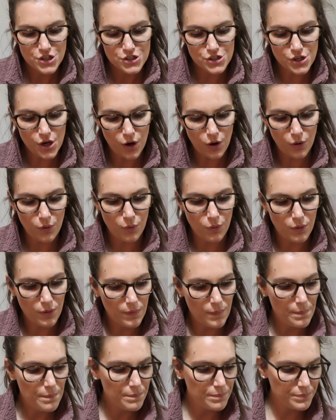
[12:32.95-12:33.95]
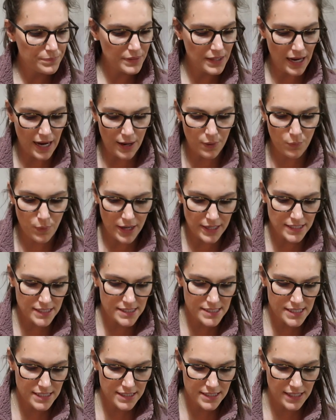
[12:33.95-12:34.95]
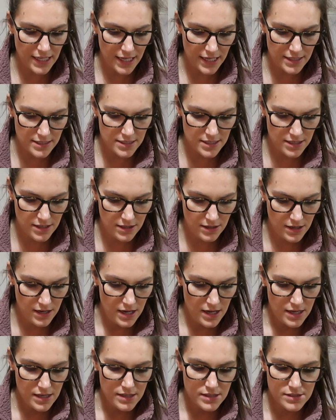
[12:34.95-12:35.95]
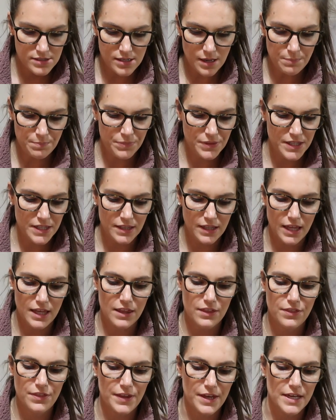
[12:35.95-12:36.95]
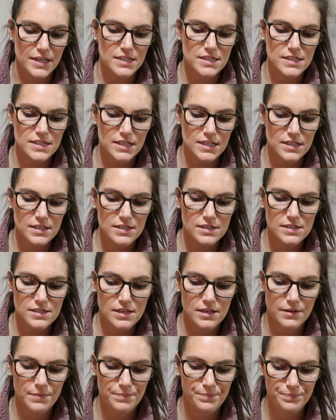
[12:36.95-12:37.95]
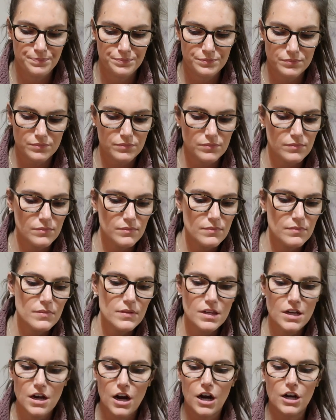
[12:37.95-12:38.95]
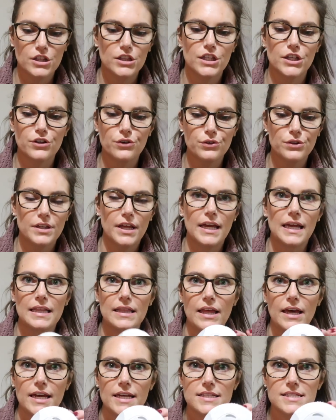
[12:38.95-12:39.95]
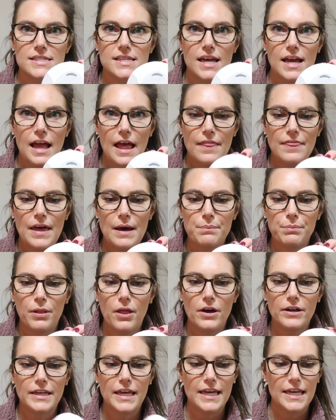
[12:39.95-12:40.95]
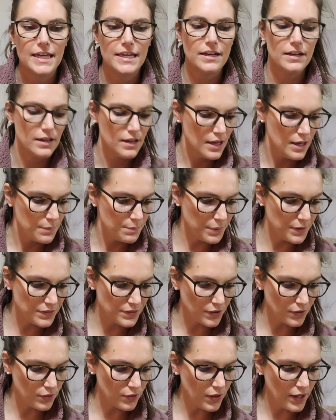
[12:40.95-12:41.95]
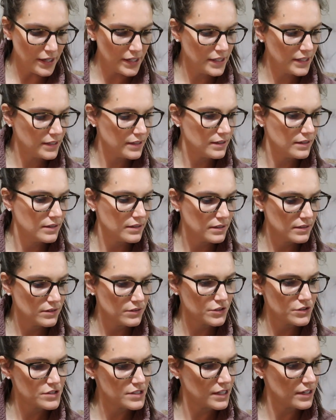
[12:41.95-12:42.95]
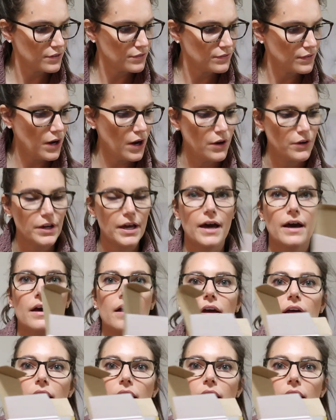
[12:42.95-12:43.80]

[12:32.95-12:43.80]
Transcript: So I wanted to get something like this. These are little night lights that plug in, but the light, there's not a, oh yeah.